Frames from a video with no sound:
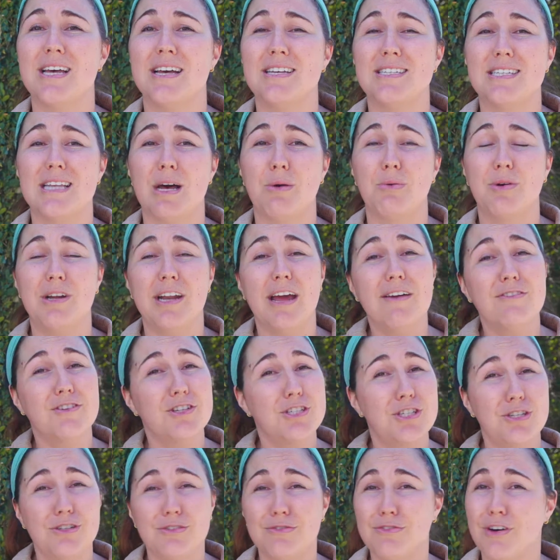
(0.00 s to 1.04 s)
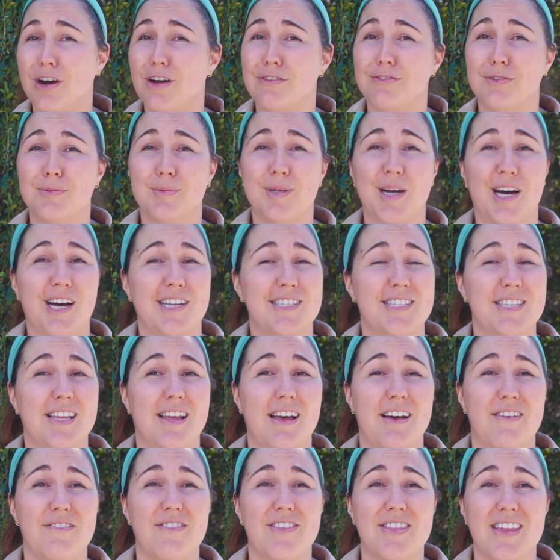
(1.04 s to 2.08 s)
us that we're never too far from God's
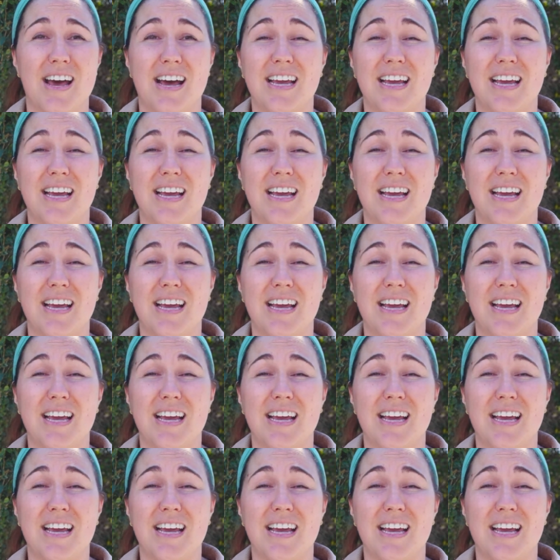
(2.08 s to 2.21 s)
love,